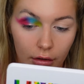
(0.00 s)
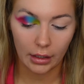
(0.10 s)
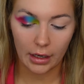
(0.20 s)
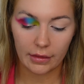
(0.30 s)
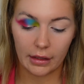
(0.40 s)

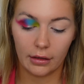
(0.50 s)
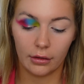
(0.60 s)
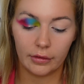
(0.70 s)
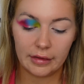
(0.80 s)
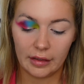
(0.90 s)
And then
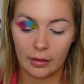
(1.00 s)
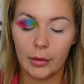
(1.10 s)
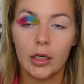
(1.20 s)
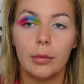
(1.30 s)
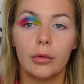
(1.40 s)
obviously the
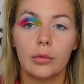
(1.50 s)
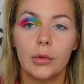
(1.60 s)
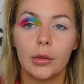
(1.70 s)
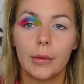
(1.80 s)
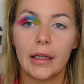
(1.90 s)
purple's
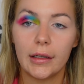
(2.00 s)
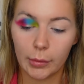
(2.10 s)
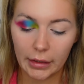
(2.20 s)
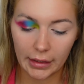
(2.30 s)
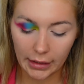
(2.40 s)
worn away a little
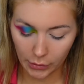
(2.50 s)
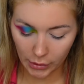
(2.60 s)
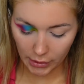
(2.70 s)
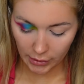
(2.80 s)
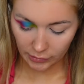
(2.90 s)
bit now.
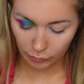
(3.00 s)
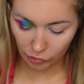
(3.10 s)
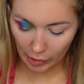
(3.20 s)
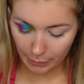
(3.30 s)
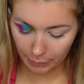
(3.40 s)
So I'm
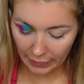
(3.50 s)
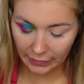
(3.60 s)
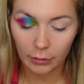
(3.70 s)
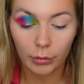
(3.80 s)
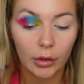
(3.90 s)
just going
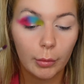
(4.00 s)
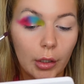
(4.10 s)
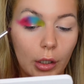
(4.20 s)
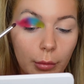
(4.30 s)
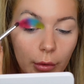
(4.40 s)
back in with the
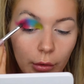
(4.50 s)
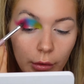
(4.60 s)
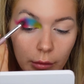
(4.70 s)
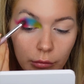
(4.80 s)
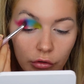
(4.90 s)
purple,
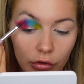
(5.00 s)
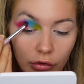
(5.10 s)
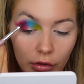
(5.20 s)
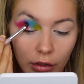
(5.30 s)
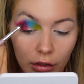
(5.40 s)
and I'm
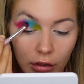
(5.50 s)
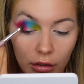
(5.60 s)
just going to